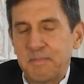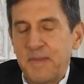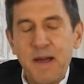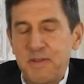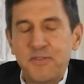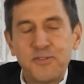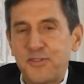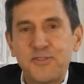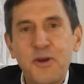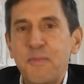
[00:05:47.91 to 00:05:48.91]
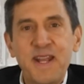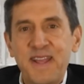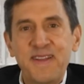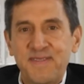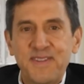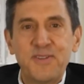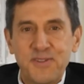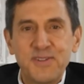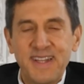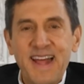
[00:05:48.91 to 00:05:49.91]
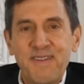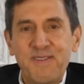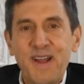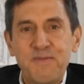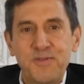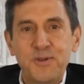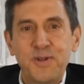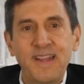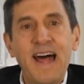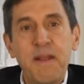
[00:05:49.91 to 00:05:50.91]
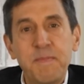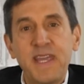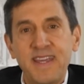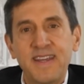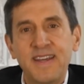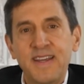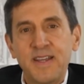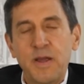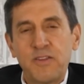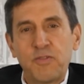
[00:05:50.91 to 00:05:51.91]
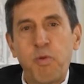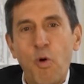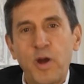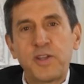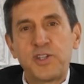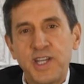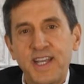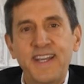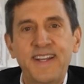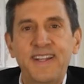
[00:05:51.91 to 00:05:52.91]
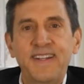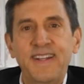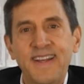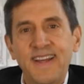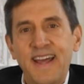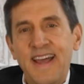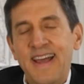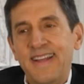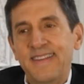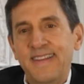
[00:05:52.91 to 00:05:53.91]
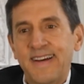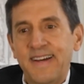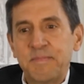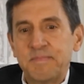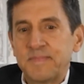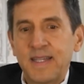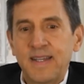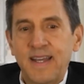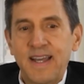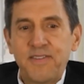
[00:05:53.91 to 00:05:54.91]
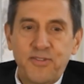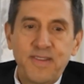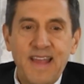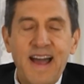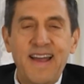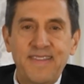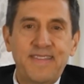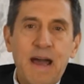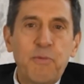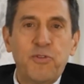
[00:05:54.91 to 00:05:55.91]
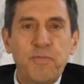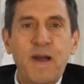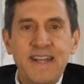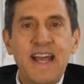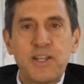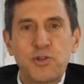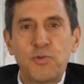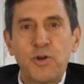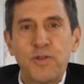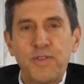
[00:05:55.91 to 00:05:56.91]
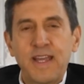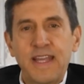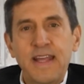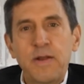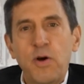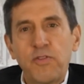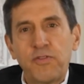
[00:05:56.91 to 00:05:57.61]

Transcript: mean, there's so many, there's a lot of fried food and a lot of meat. You know, it's pork, chicken, and so that was my natural thing. And then also